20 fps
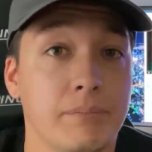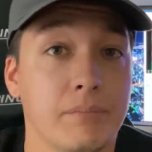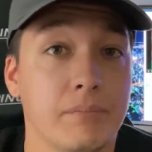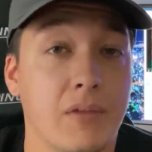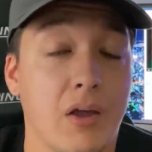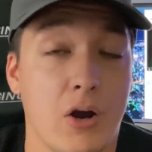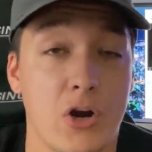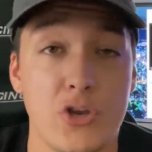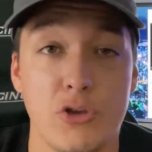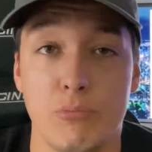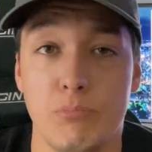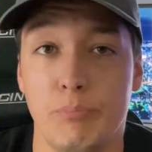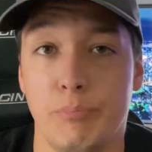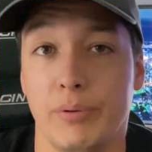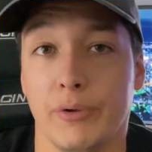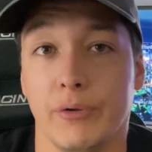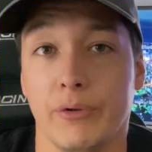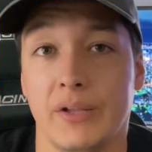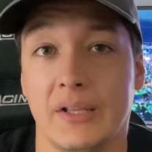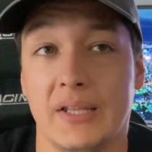Are you
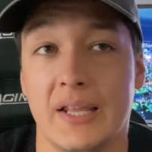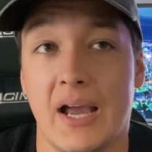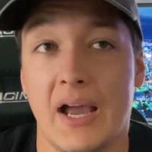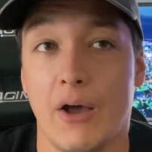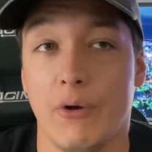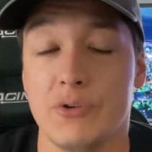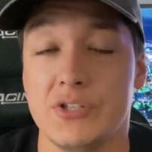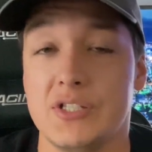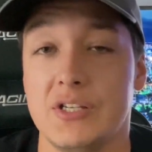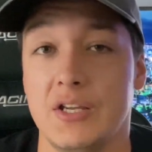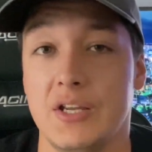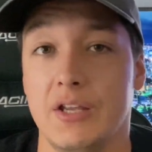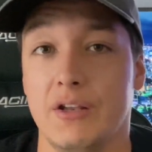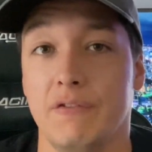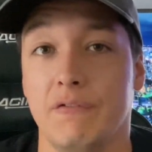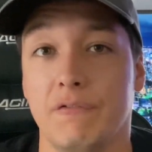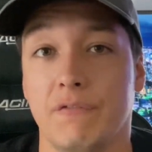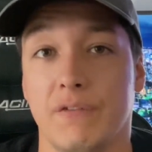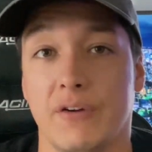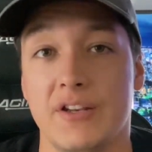building the house
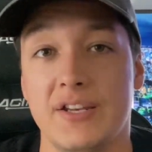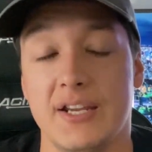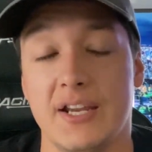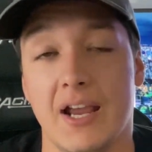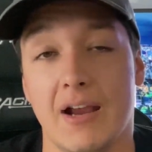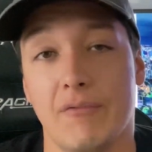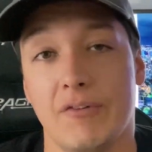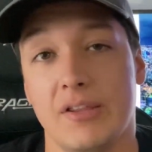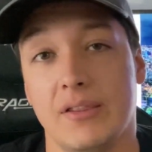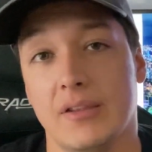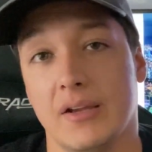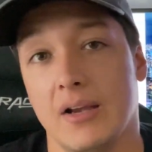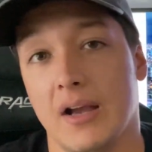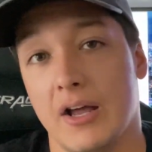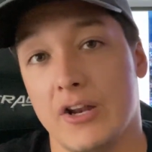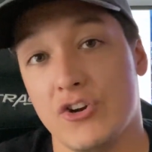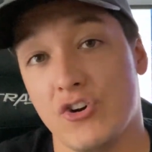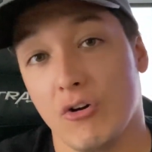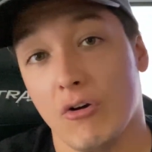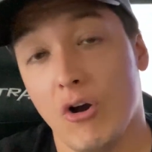and funding everything
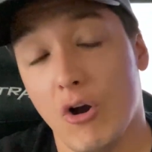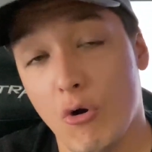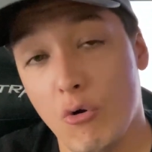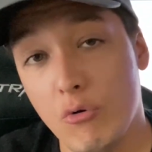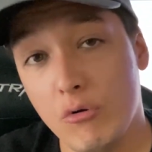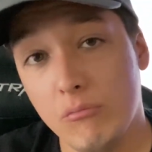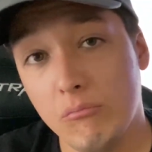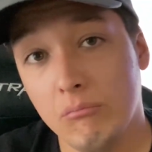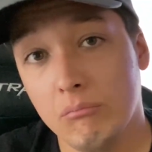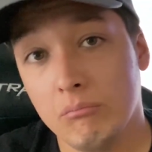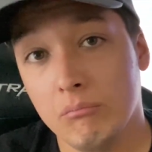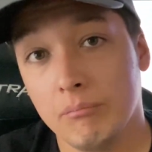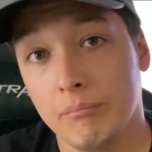on your own?